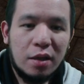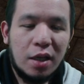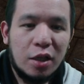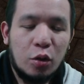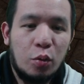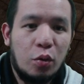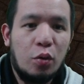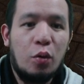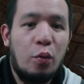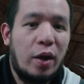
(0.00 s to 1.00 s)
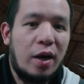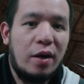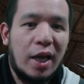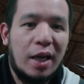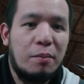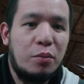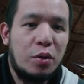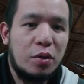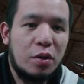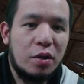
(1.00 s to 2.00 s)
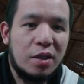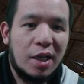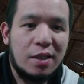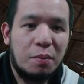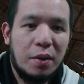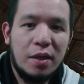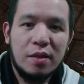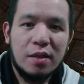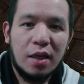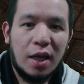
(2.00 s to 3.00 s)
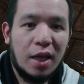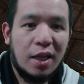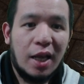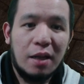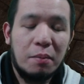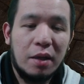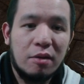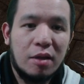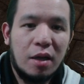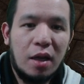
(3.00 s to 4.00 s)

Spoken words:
that you wear a bruiser chest piece and helmet,